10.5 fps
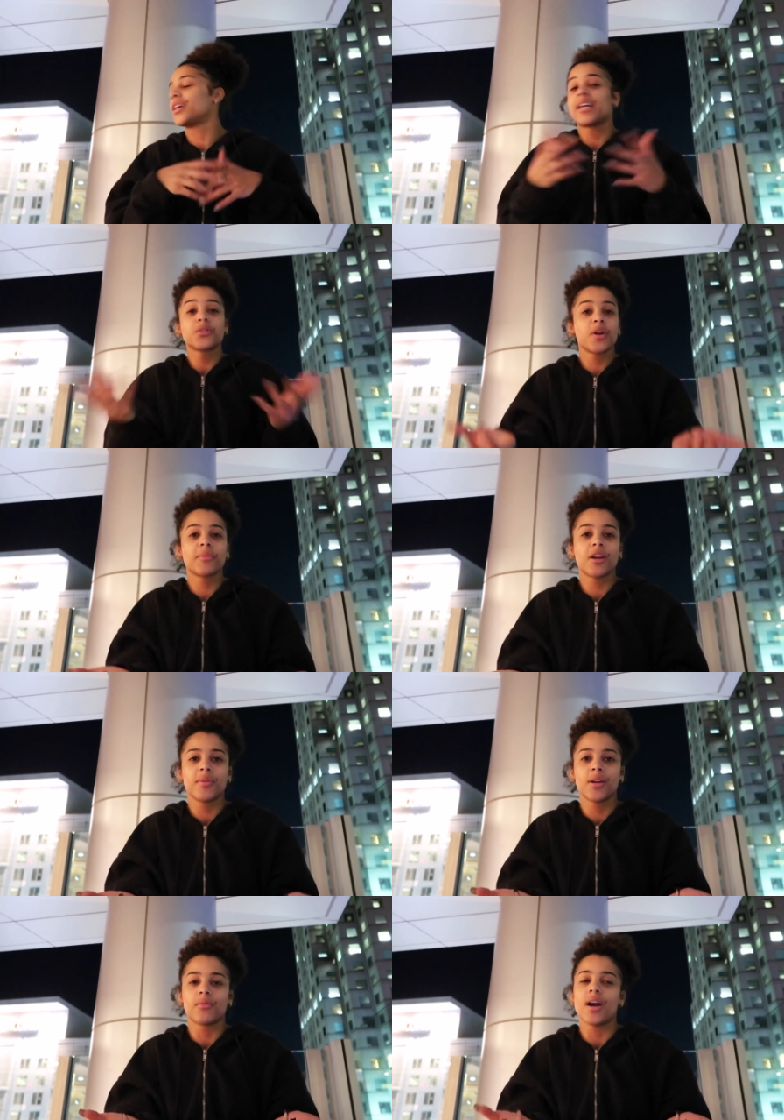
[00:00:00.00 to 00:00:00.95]
Like, that's what I'm gonna
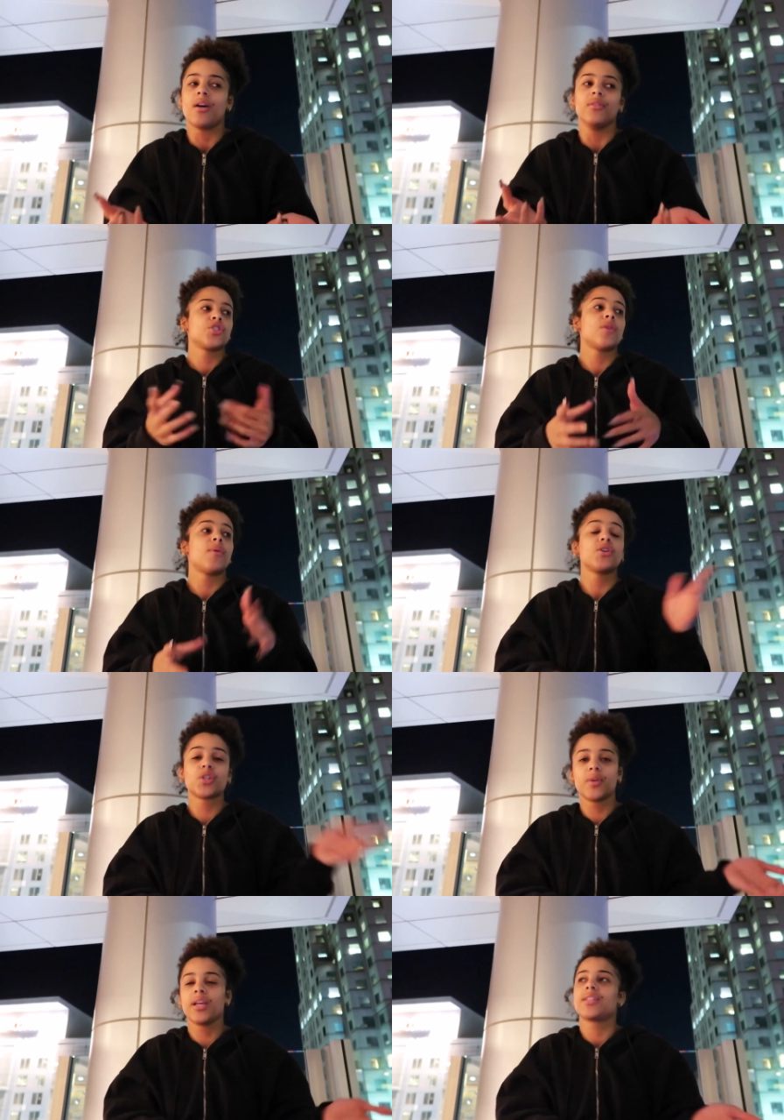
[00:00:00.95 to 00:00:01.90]
be around. So I'm
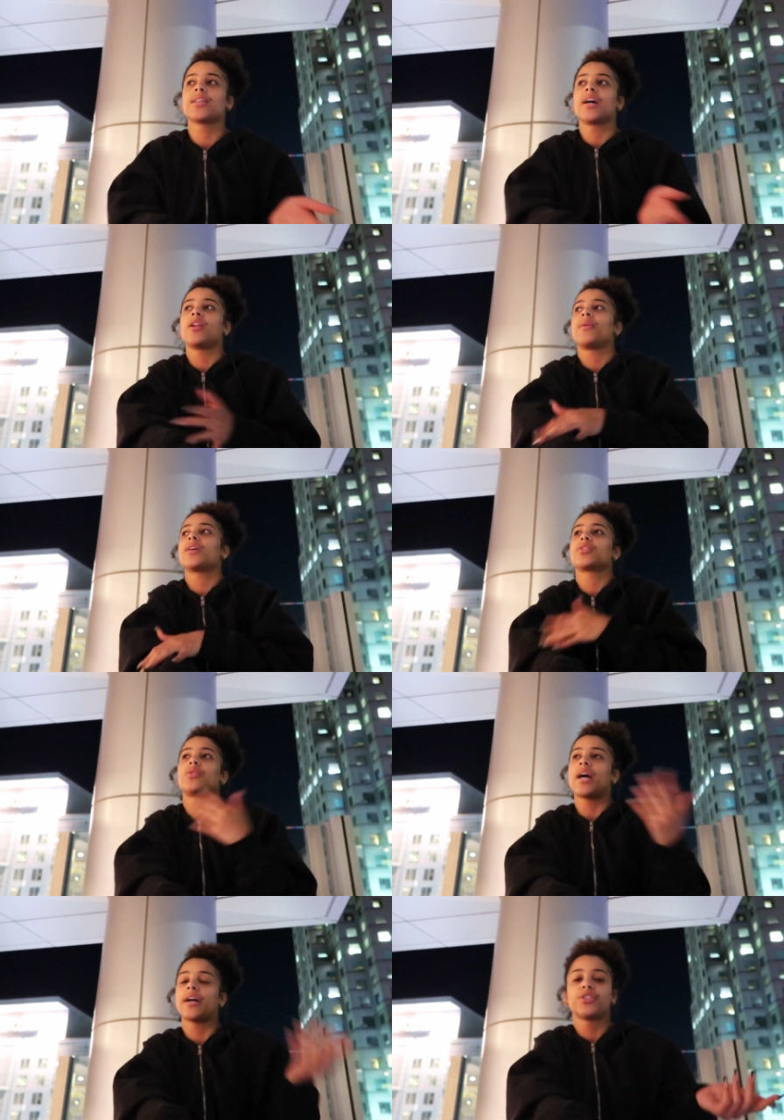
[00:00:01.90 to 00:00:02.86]
also really excited because
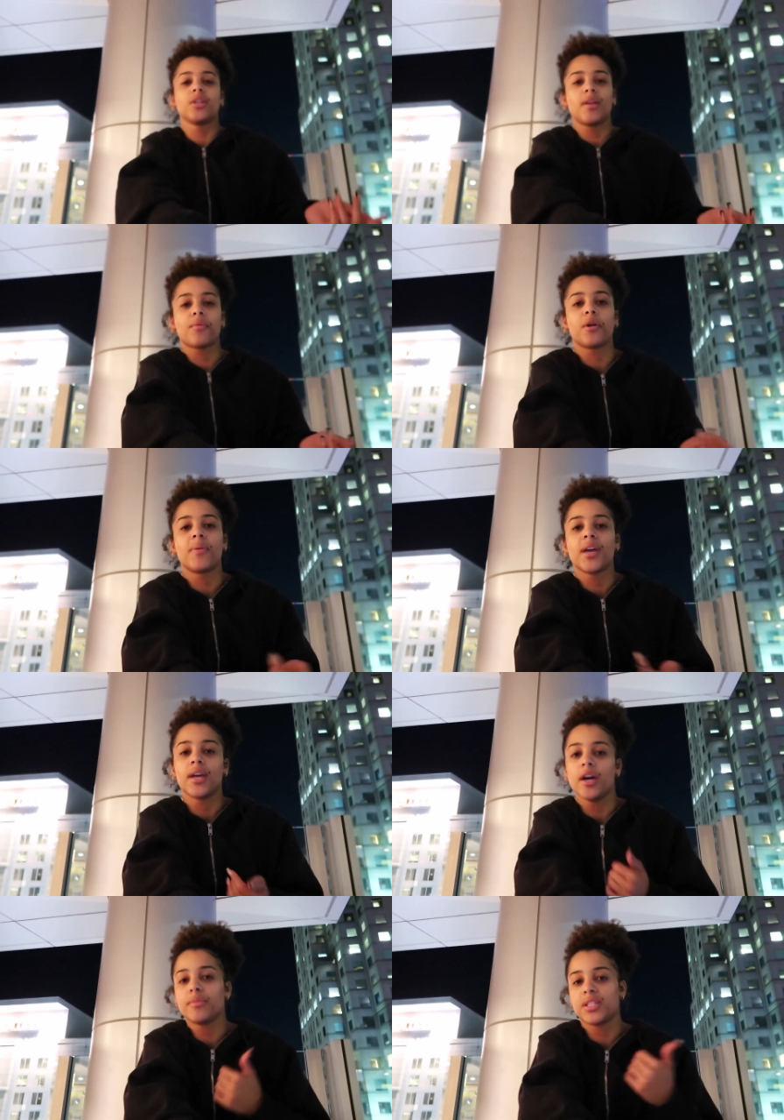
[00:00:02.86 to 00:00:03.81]
I'll naturally be able to
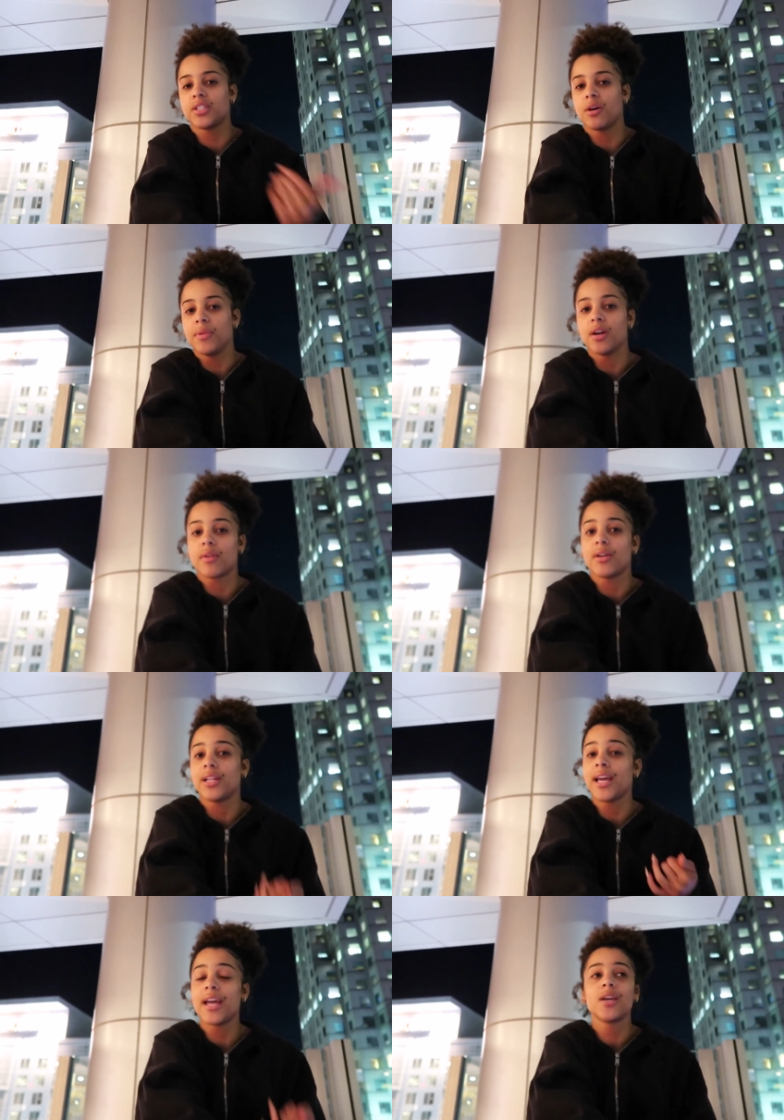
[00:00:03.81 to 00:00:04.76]
pick it up since I'll be around
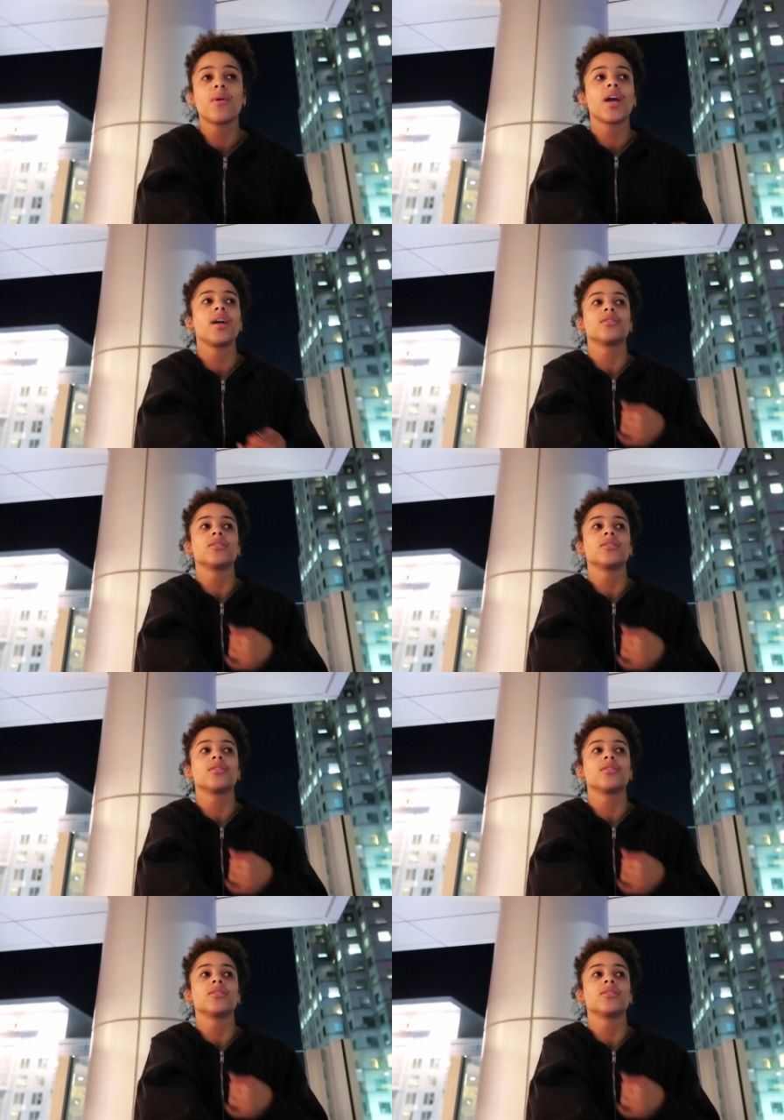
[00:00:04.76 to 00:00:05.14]
it anyway.